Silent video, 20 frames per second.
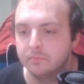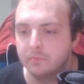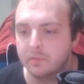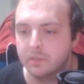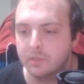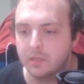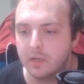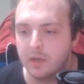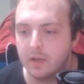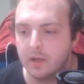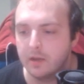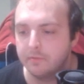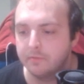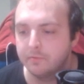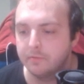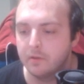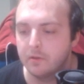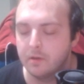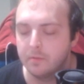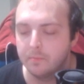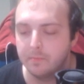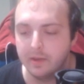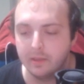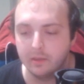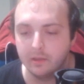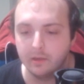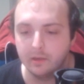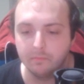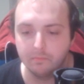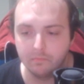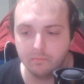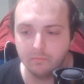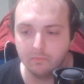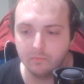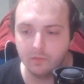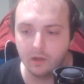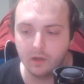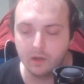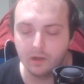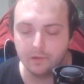stuff, mainly
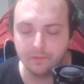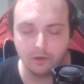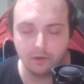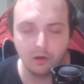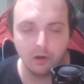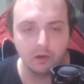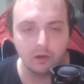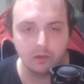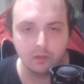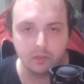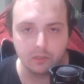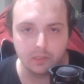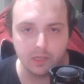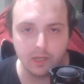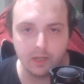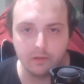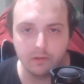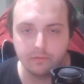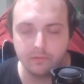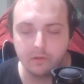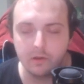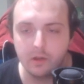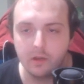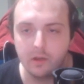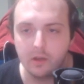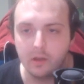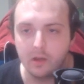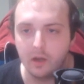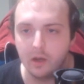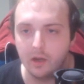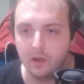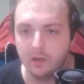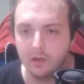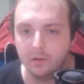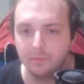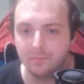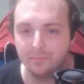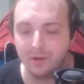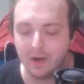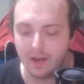the card herself.
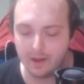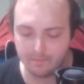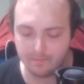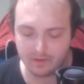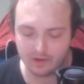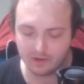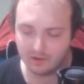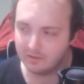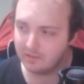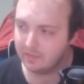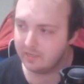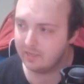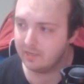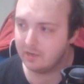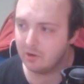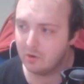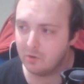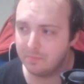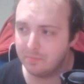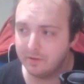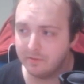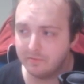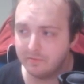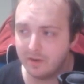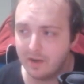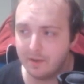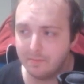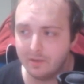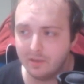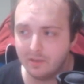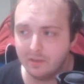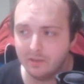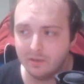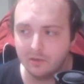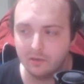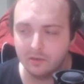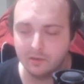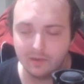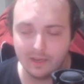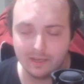Primarily hoping for
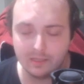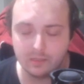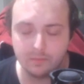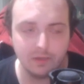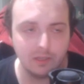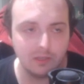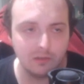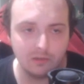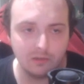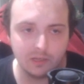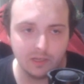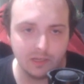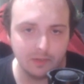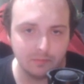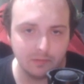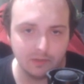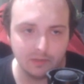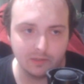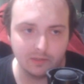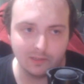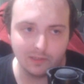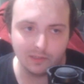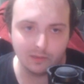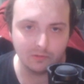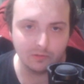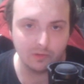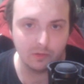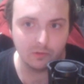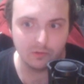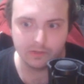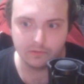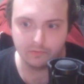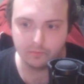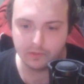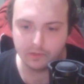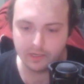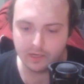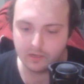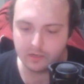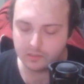or SP Little Knight, but so is
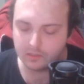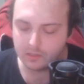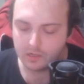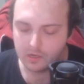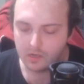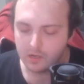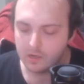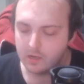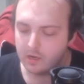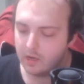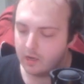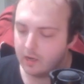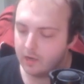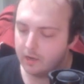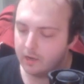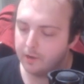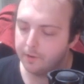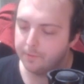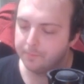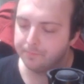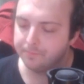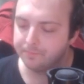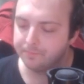everybody else. But